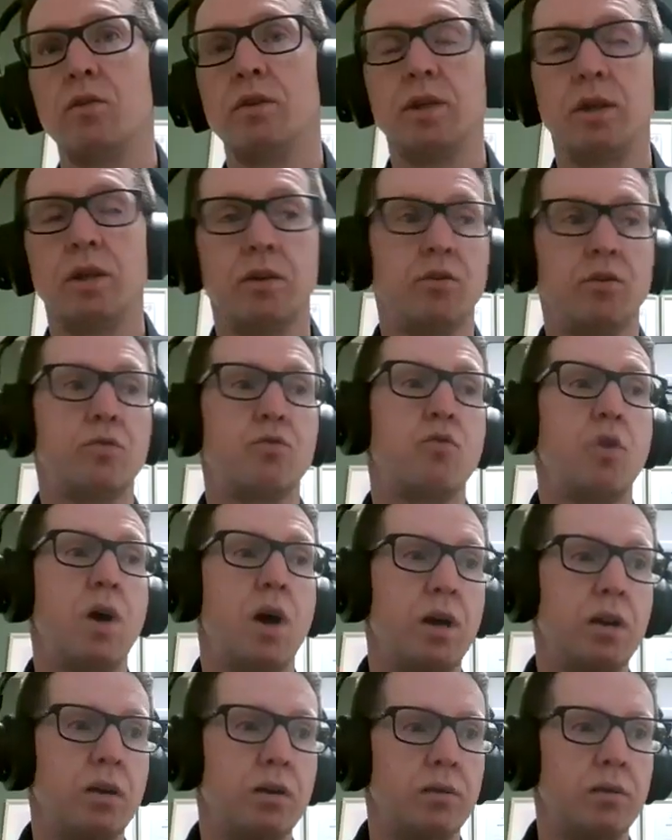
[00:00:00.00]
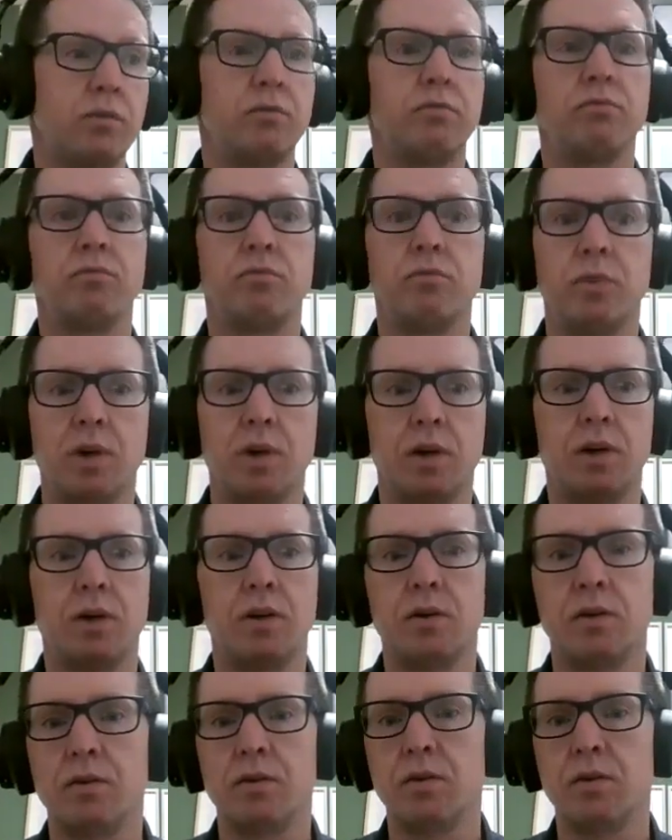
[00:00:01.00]
continue to run
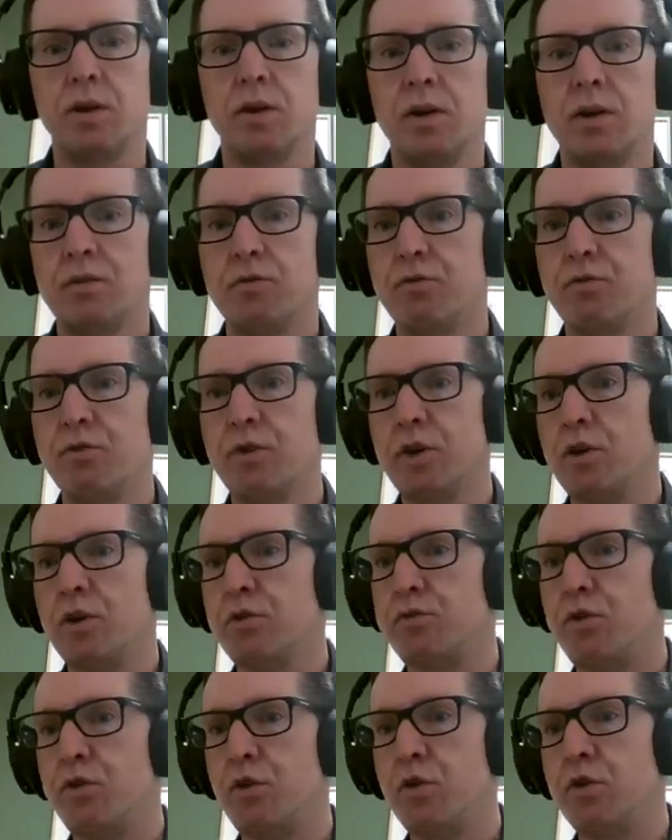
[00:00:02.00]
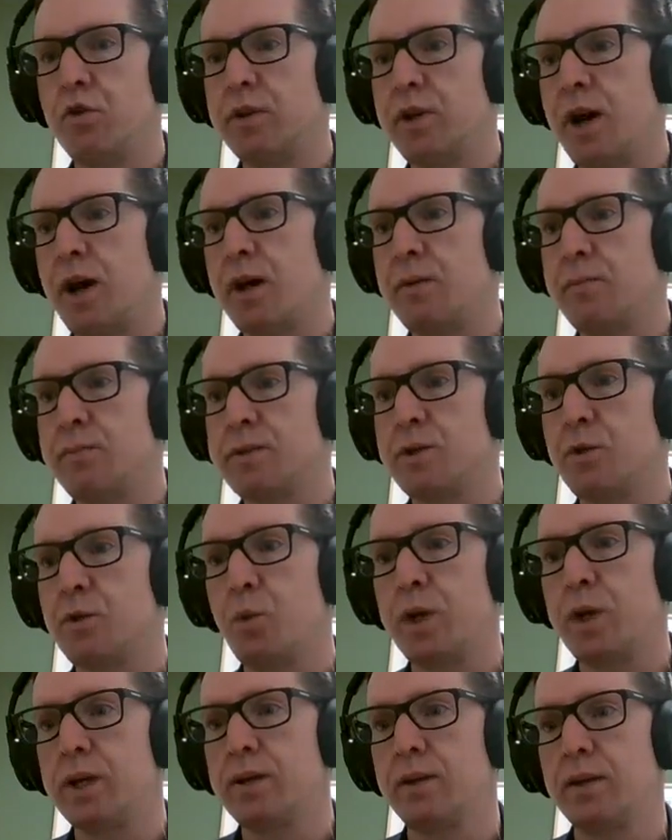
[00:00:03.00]
3 or 4 times a
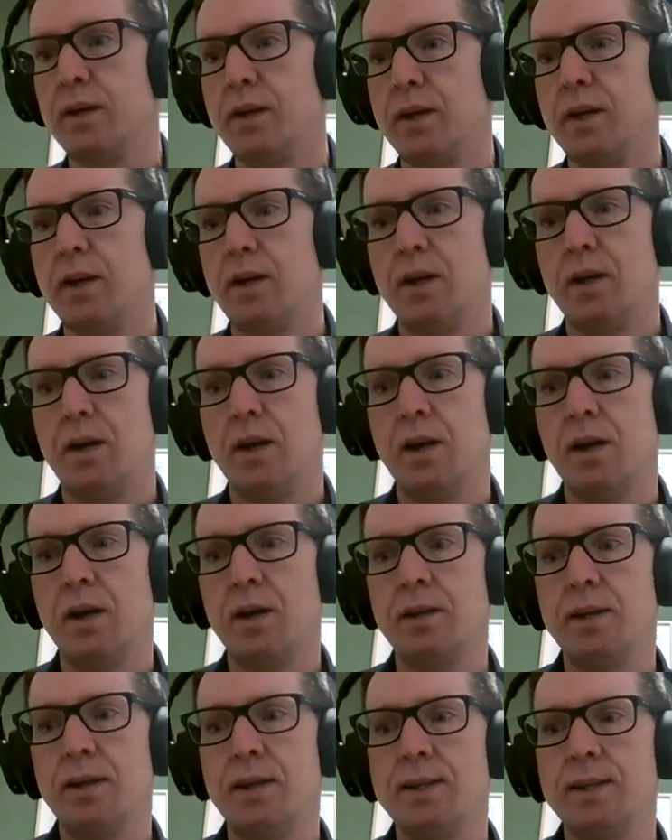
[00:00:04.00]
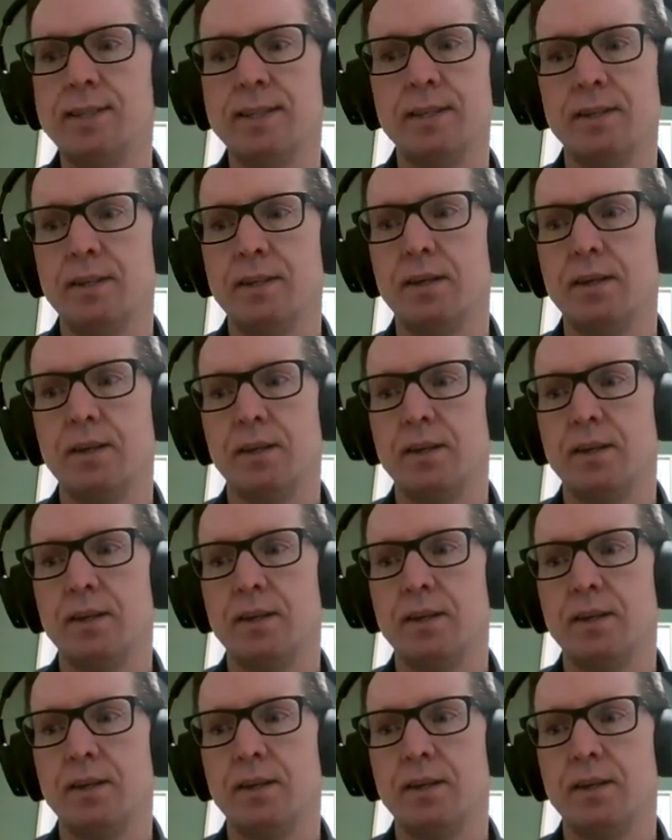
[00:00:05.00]
week, and it's